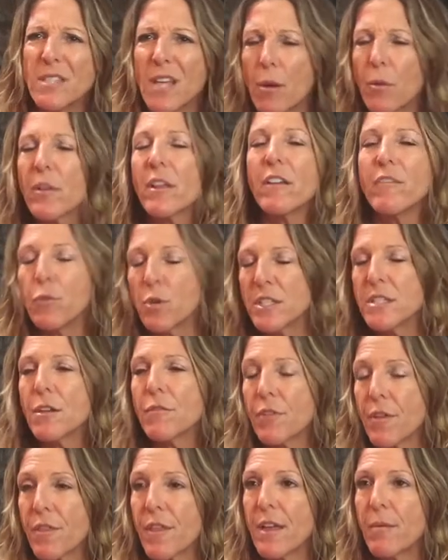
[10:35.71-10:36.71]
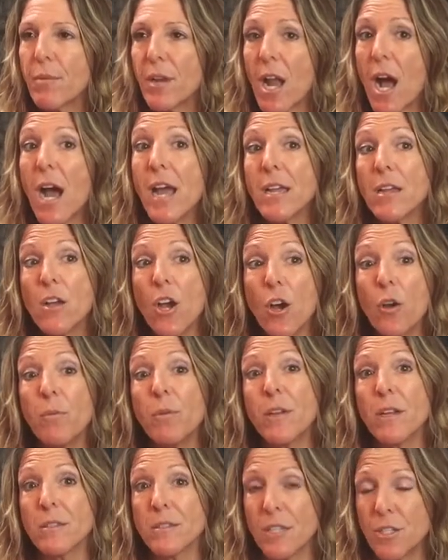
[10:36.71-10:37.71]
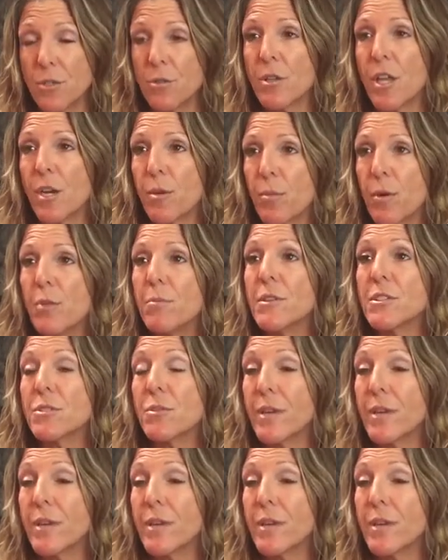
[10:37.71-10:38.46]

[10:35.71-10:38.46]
It's not really a voiceover thing, but I go because I do a lot of promo,